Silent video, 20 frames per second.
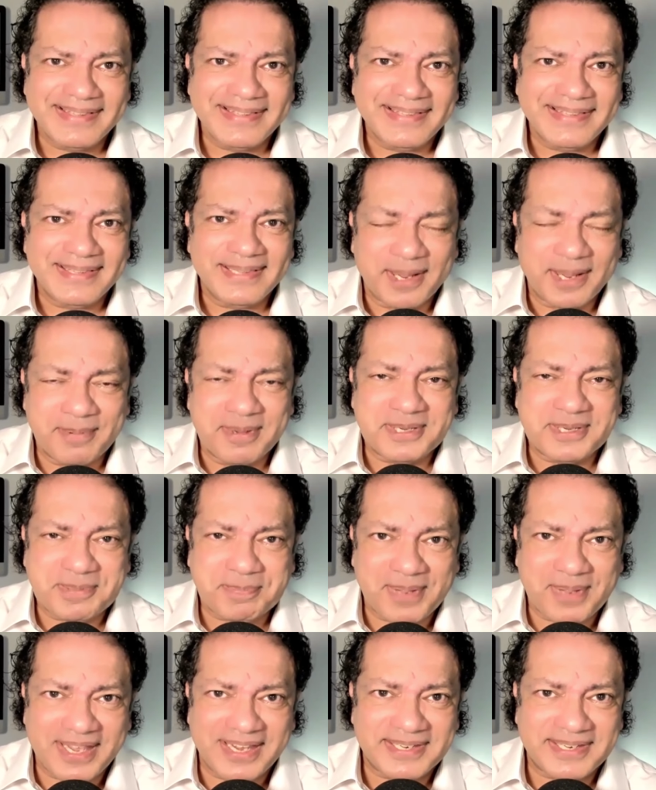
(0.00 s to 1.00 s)
That means
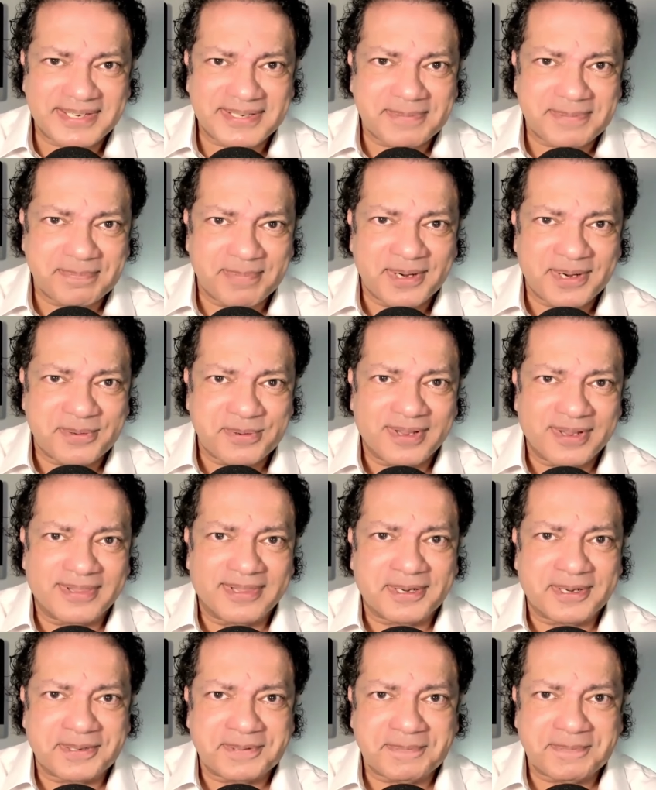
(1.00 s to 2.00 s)
peace be with
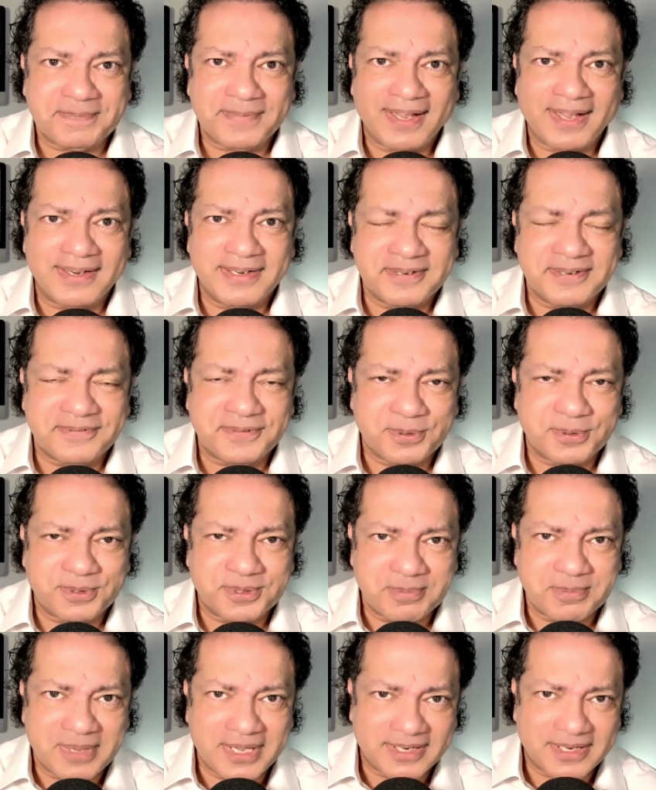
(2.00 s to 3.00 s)
you. And if you were to
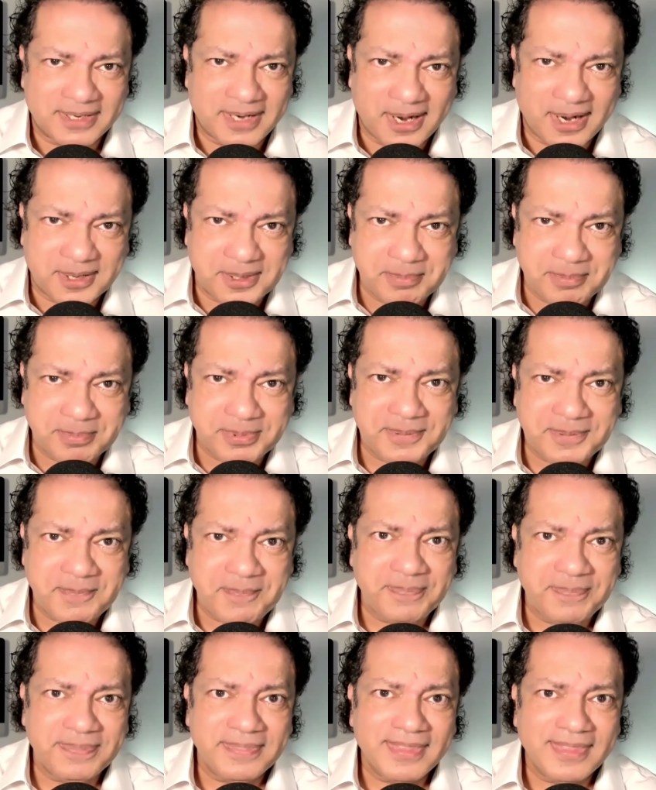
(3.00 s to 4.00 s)
meet an Arab,
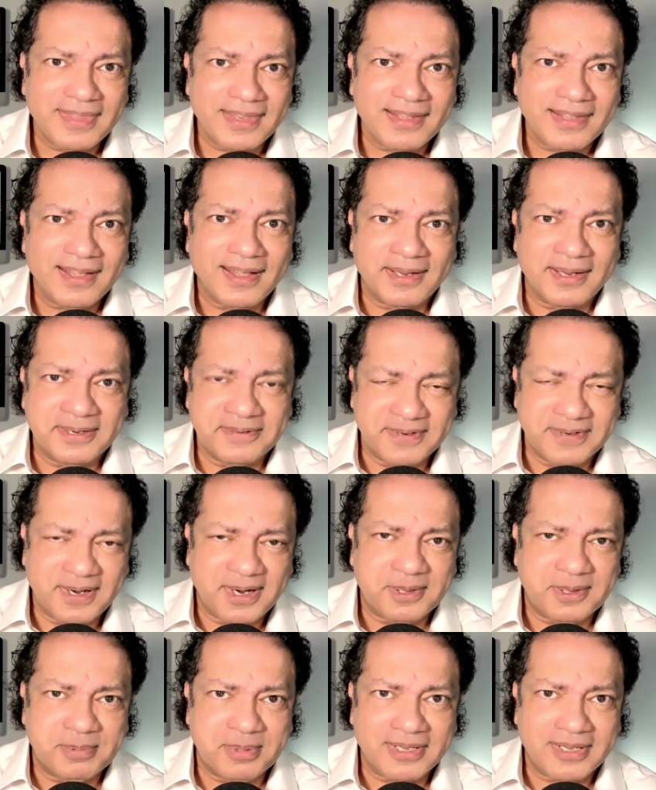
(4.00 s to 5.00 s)
I live in an
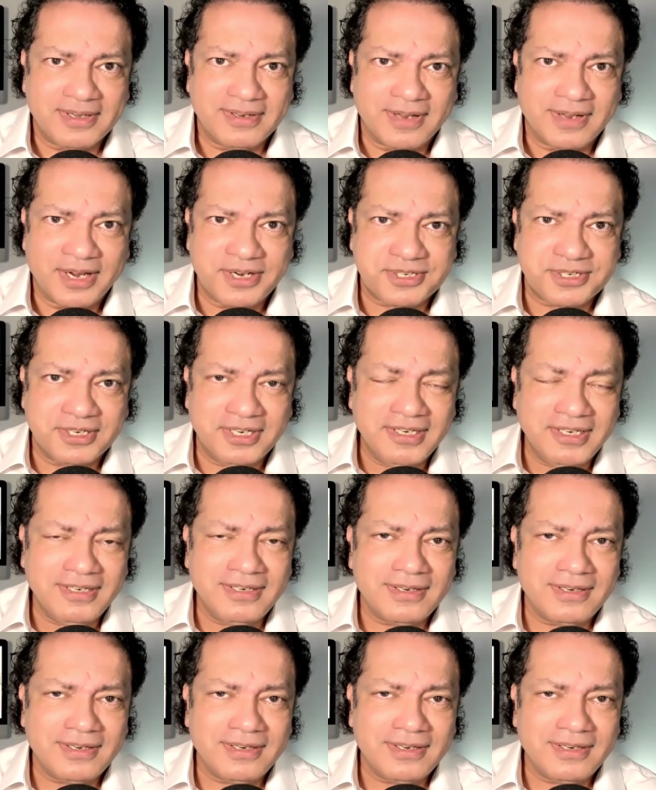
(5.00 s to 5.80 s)
Arabic nation,